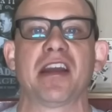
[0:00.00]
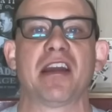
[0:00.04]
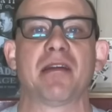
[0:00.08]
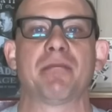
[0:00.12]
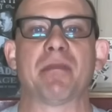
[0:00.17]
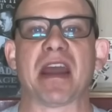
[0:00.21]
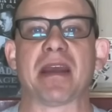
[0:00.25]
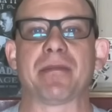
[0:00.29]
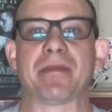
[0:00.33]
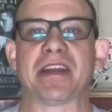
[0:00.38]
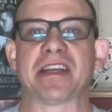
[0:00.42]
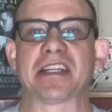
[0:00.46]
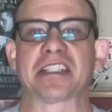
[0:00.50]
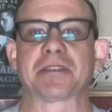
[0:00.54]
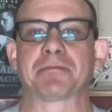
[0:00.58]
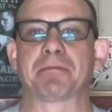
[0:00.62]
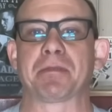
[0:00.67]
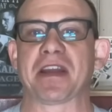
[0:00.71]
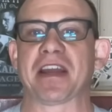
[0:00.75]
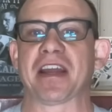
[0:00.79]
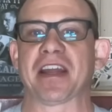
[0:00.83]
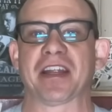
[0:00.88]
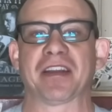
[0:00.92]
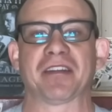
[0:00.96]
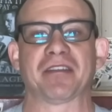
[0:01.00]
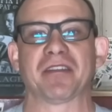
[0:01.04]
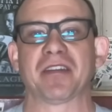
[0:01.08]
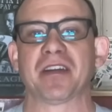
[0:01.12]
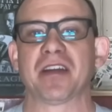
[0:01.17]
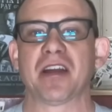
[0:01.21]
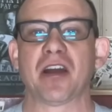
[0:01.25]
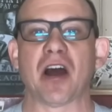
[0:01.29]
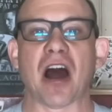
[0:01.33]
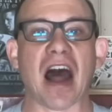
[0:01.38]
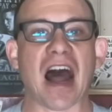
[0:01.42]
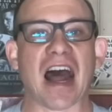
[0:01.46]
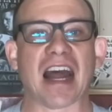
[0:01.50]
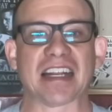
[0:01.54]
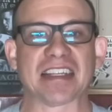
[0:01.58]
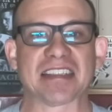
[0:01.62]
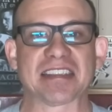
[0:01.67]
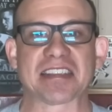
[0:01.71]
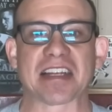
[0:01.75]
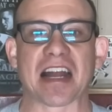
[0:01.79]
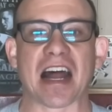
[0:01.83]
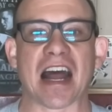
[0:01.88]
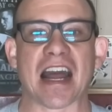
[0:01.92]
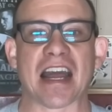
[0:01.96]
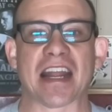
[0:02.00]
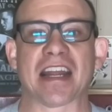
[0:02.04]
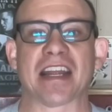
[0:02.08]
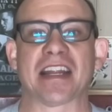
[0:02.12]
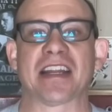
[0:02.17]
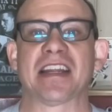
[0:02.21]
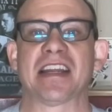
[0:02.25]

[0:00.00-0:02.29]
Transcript: maybe it's been high-sided,